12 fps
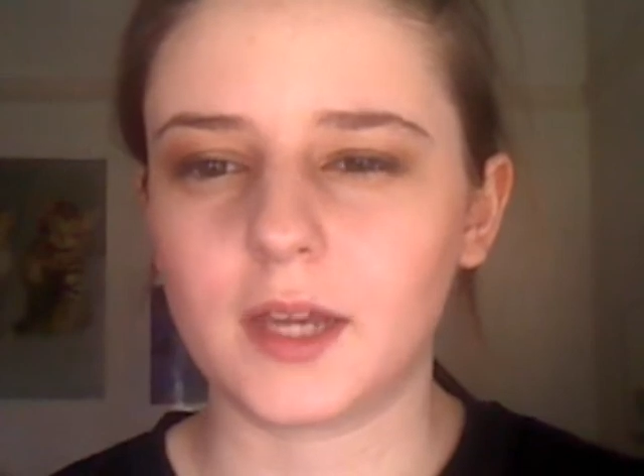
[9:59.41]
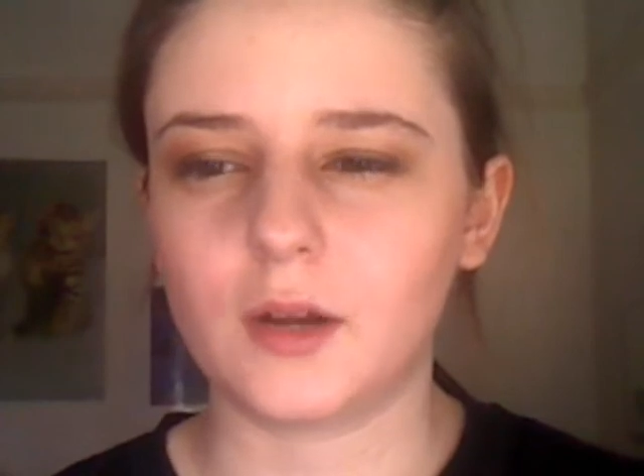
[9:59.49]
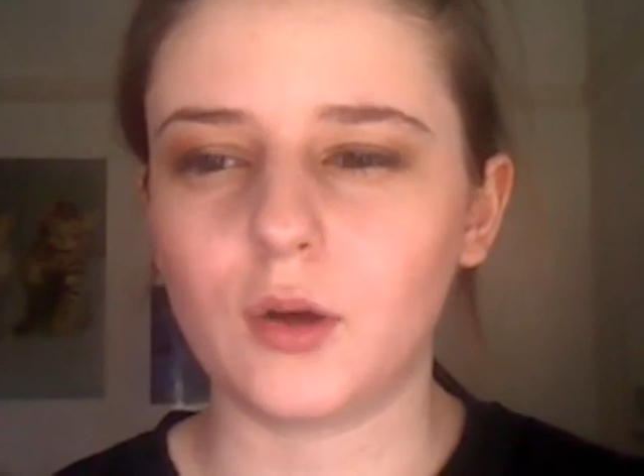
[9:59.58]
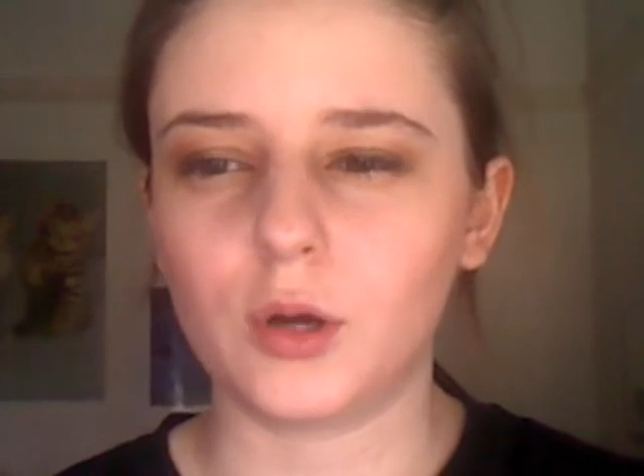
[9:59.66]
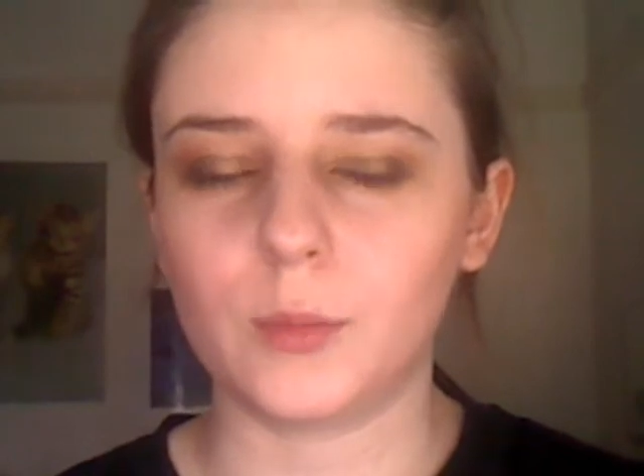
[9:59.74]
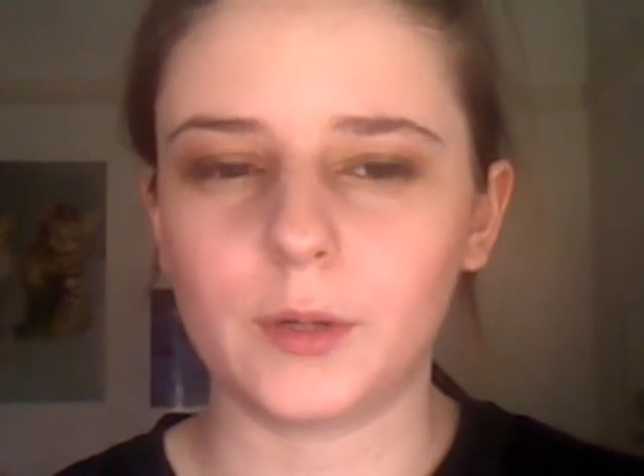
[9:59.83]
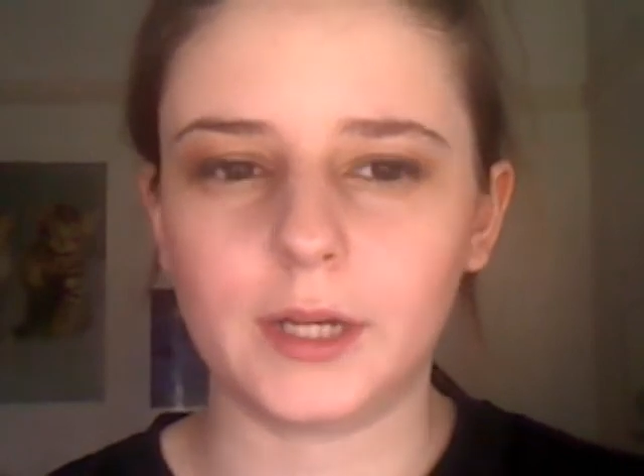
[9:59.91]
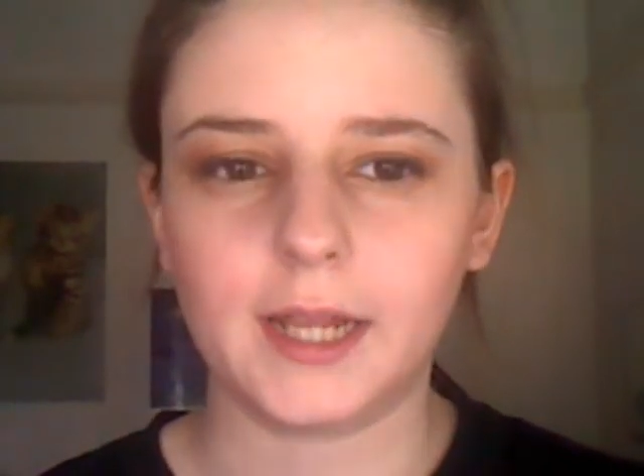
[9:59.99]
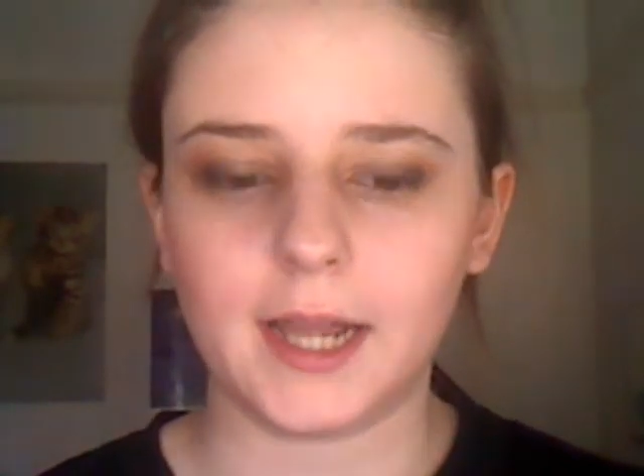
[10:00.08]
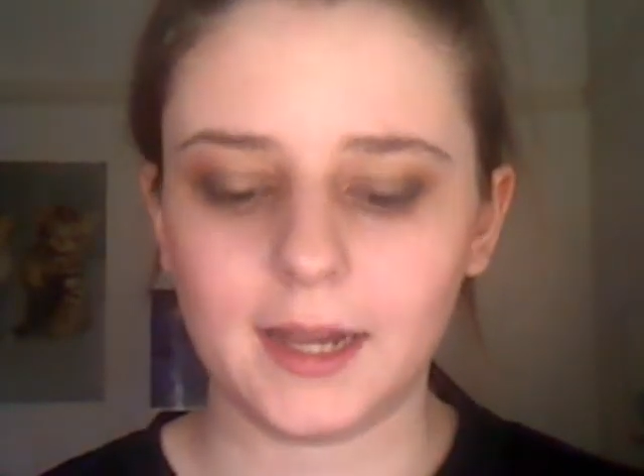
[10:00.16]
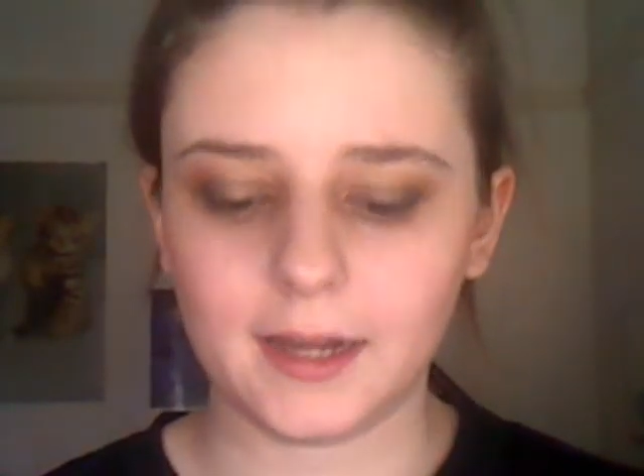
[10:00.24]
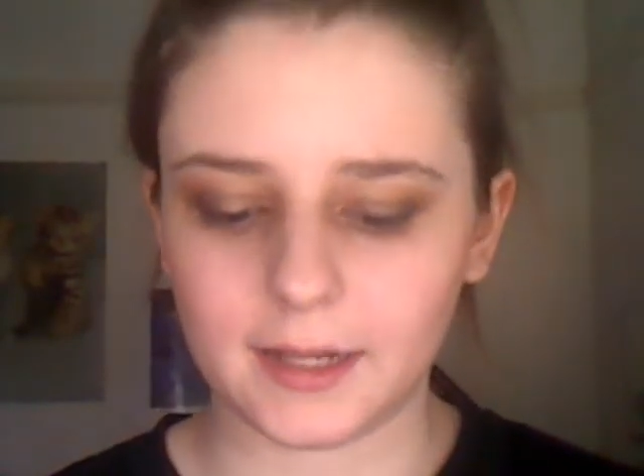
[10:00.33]
kind of
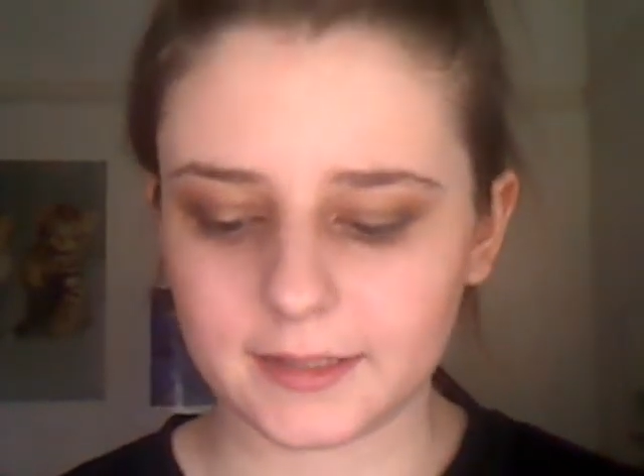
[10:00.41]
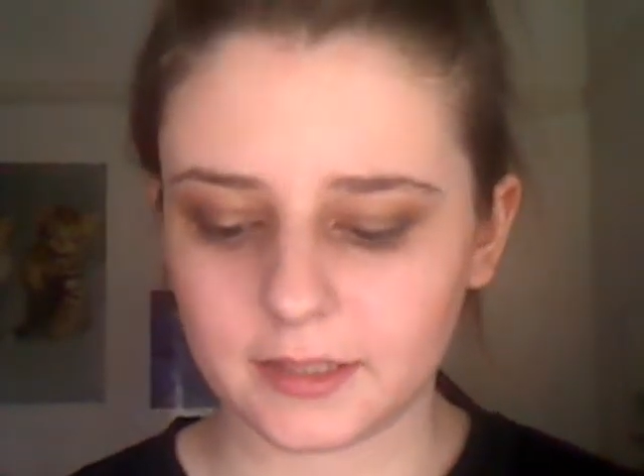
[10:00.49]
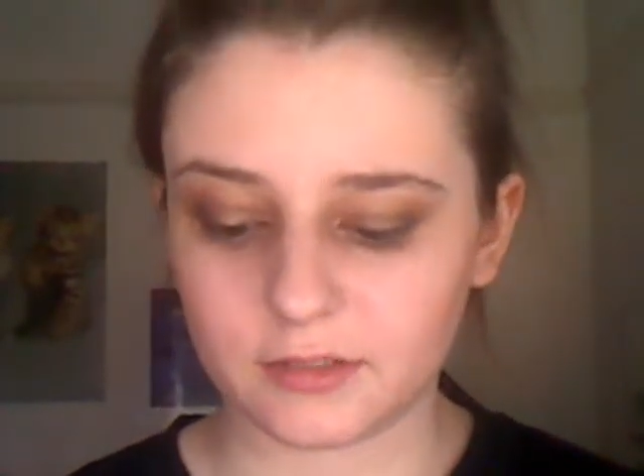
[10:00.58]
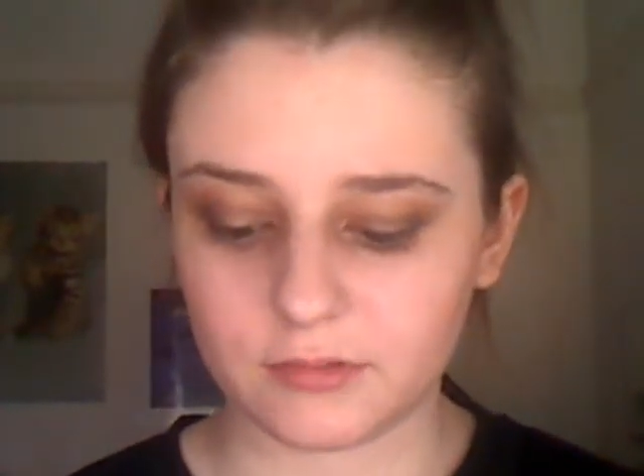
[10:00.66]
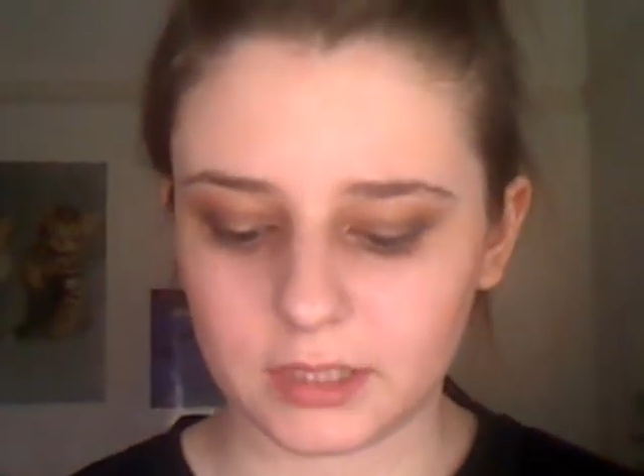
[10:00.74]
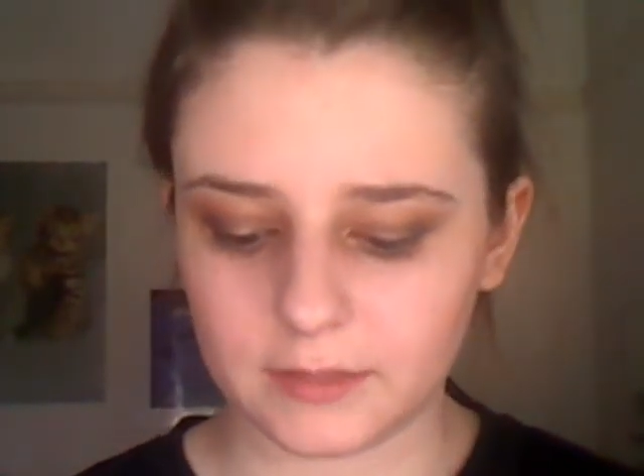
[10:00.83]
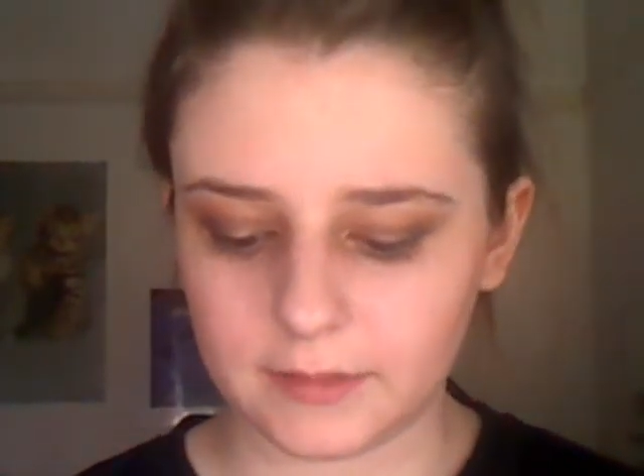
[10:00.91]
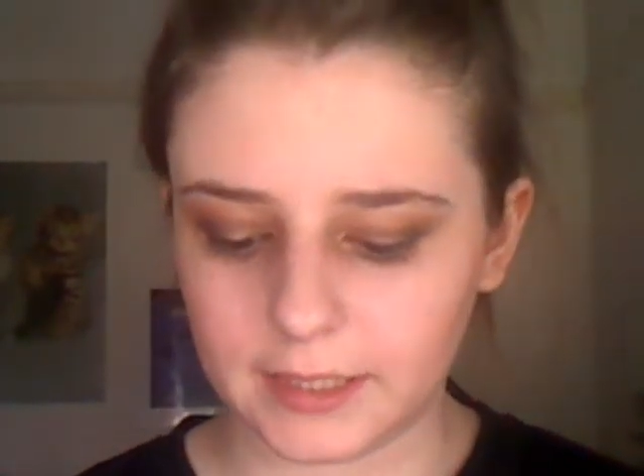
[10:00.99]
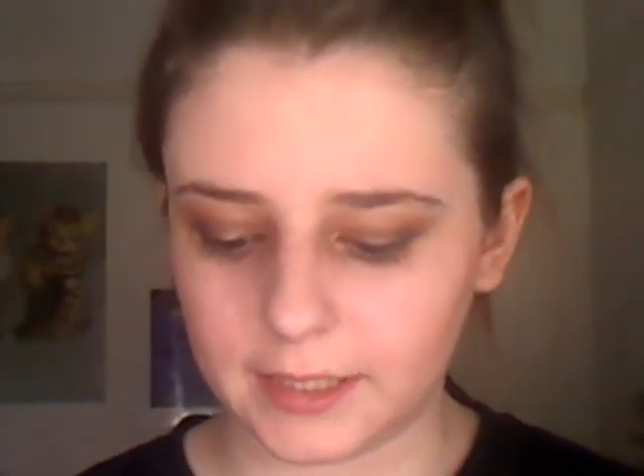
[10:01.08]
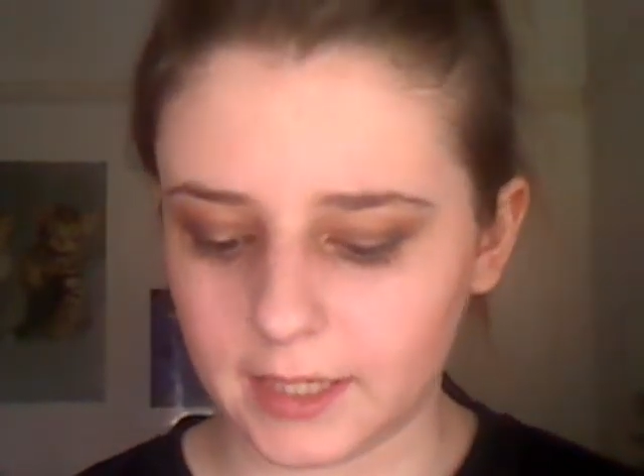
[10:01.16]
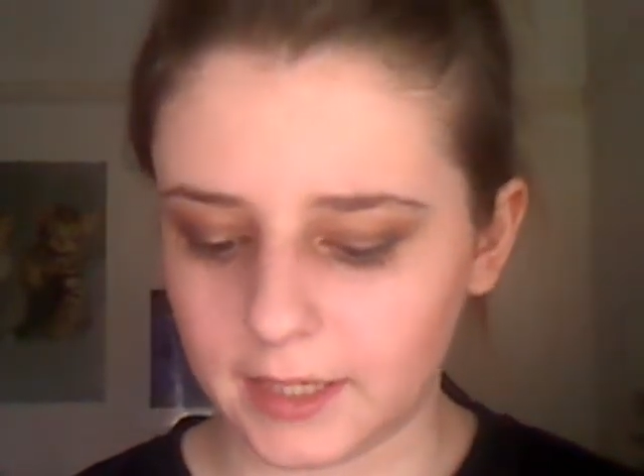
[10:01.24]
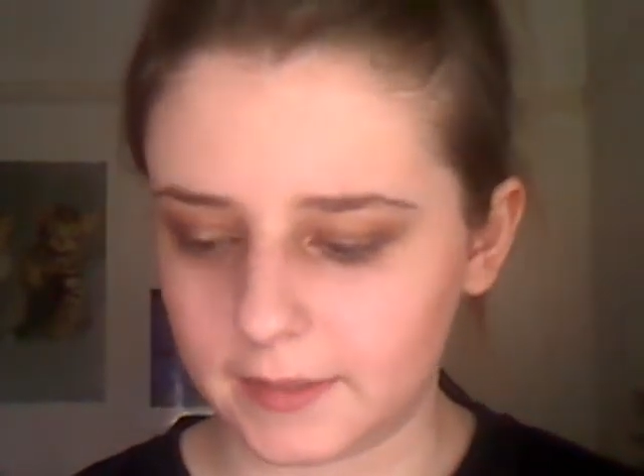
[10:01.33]
auburny highlights, and it's really,
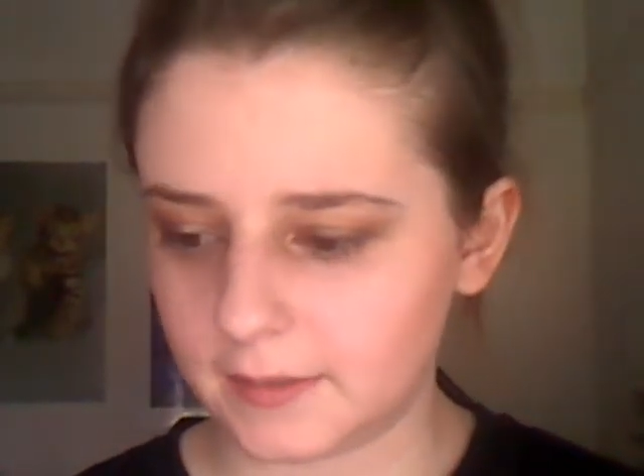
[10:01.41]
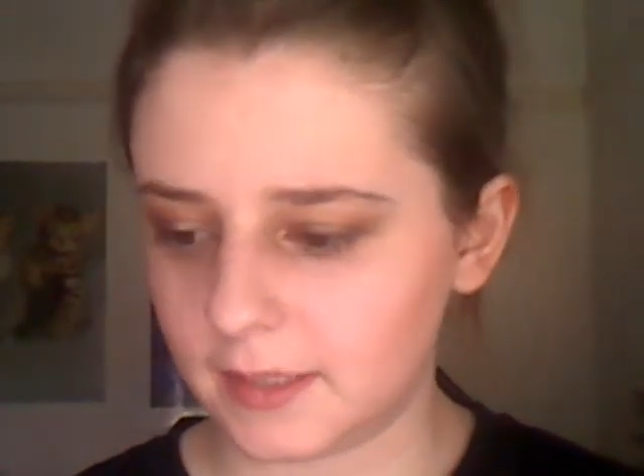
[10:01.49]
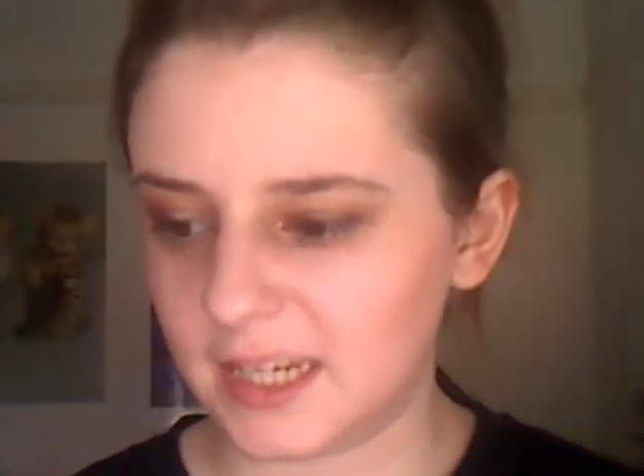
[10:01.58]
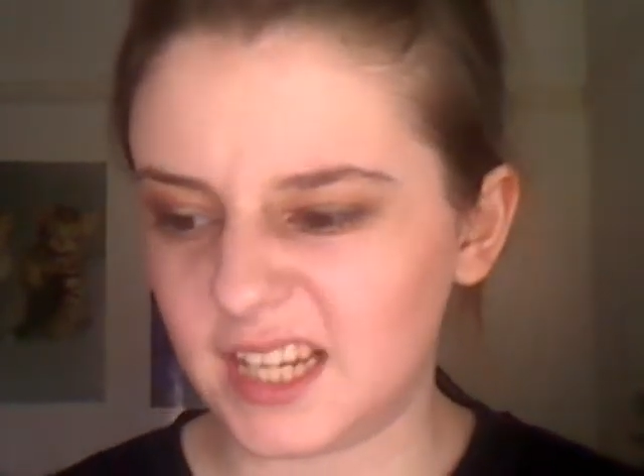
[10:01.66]
really nice.